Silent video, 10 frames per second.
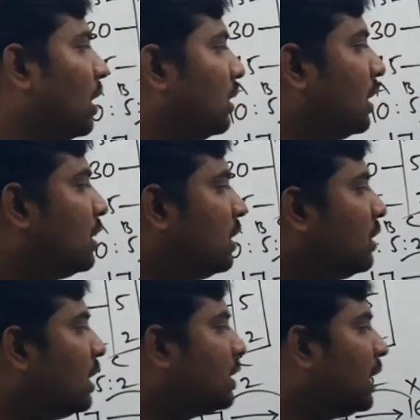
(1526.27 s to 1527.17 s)
This is
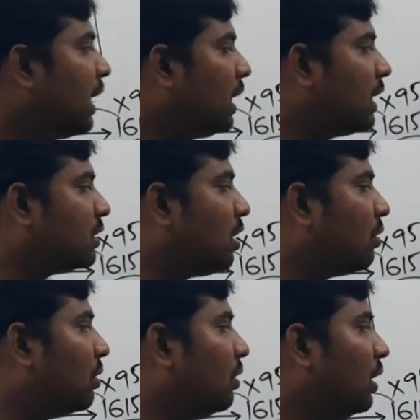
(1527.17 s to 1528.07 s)
the single
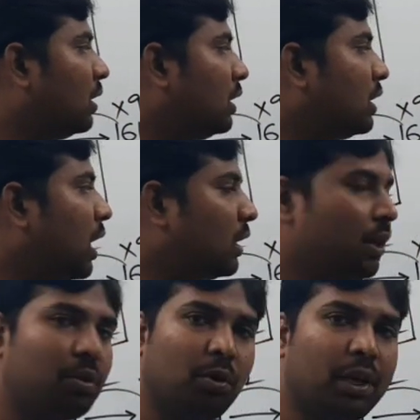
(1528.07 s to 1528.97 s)
discount. These are
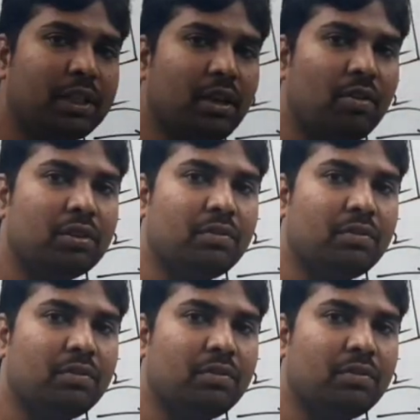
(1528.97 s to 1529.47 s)
the two discounts.